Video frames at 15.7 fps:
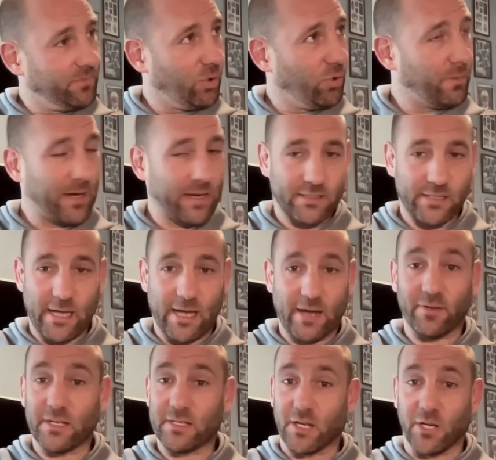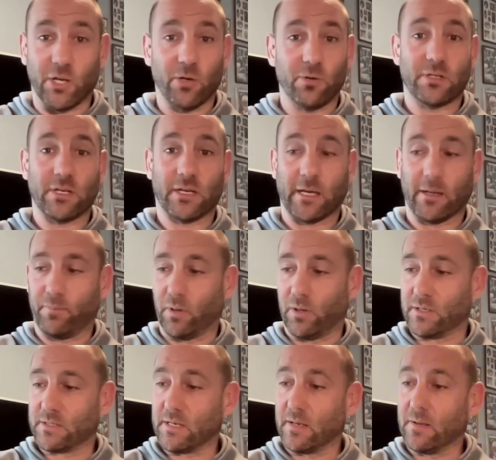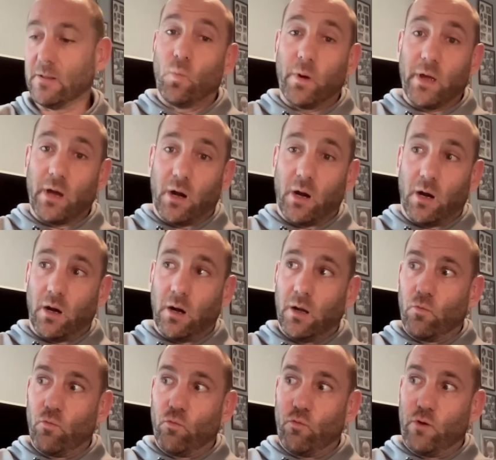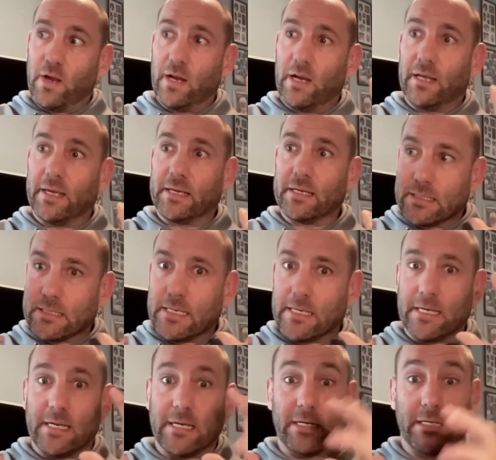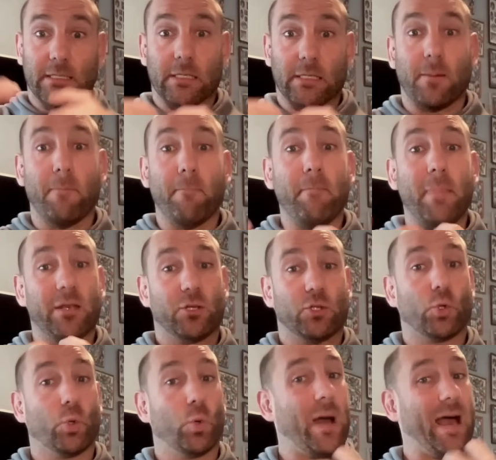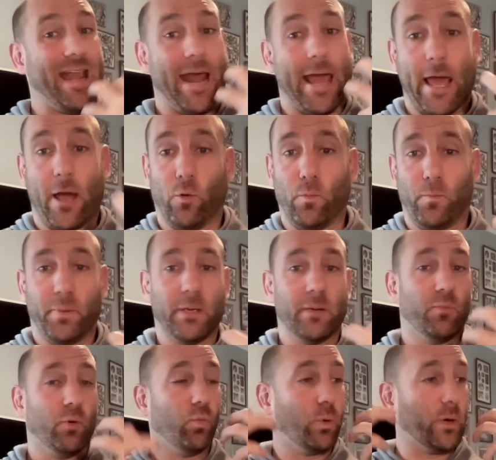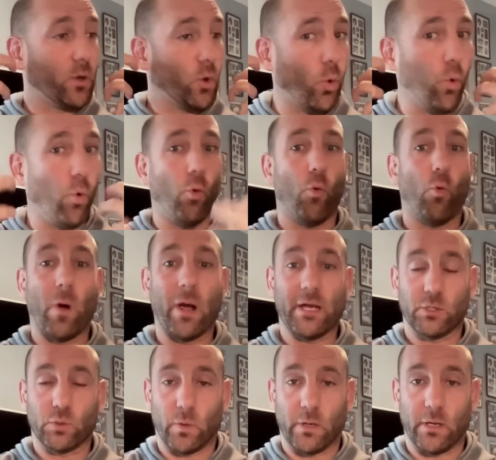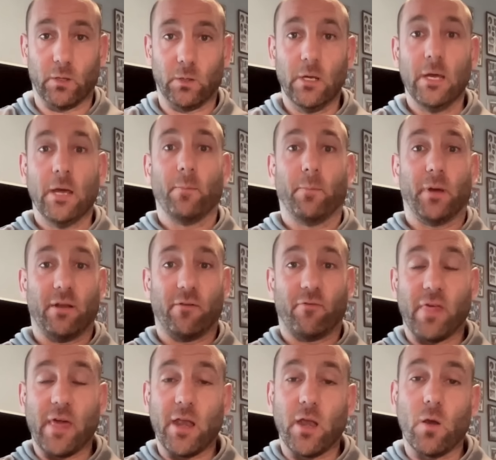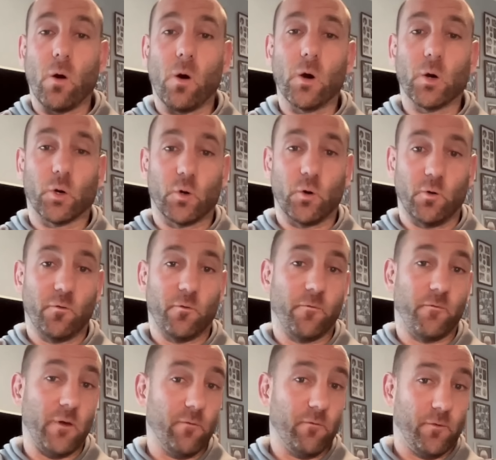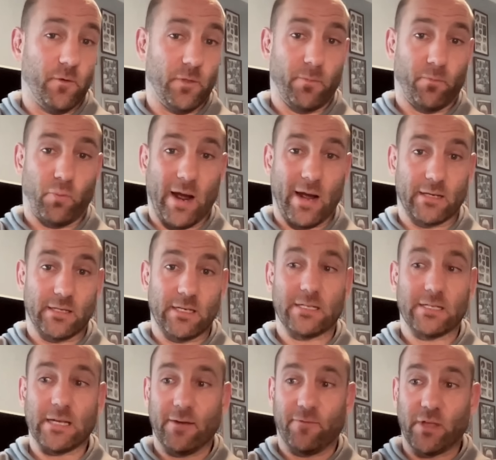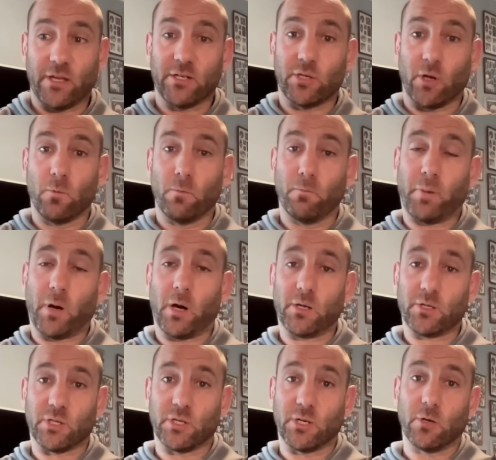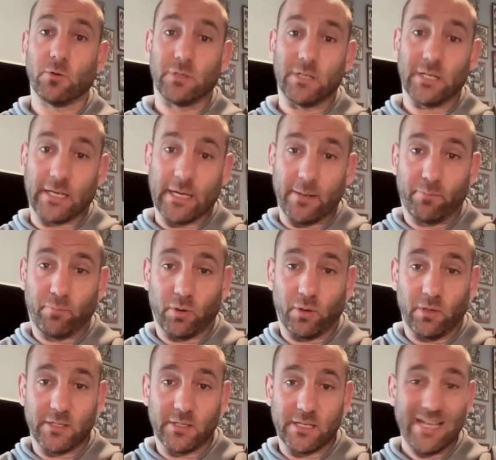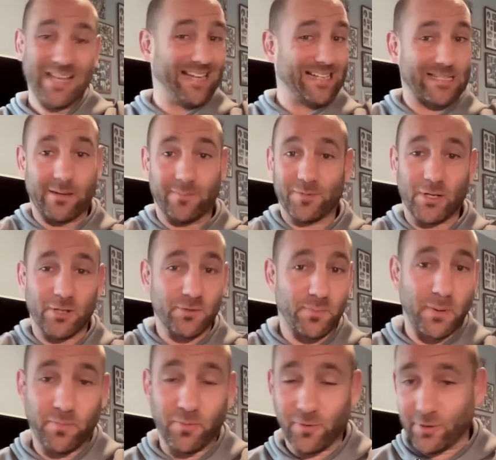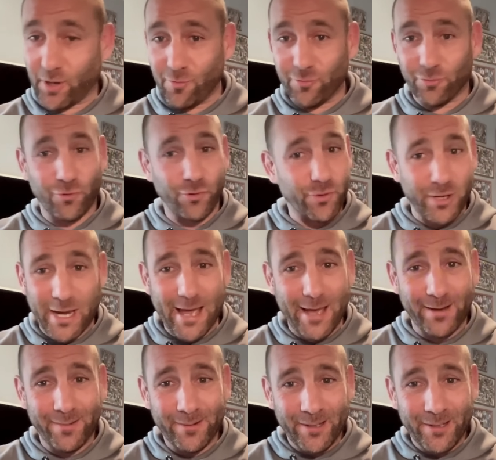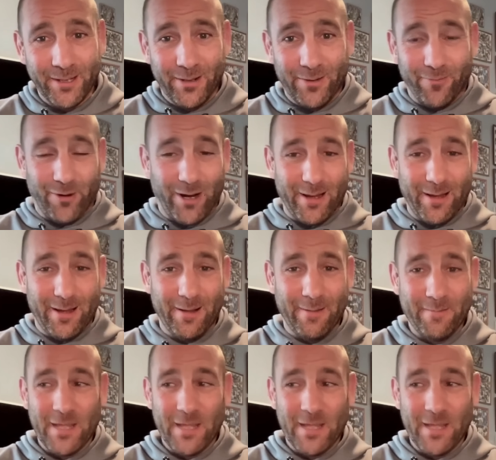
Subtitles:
All Blacks, they have is a no dickhead policy. We are really keen to mentor and help people. We always will. But if they're not a good fit for the practice, if they don't pass the no dickhead policy, and sometimes people go through the net, right?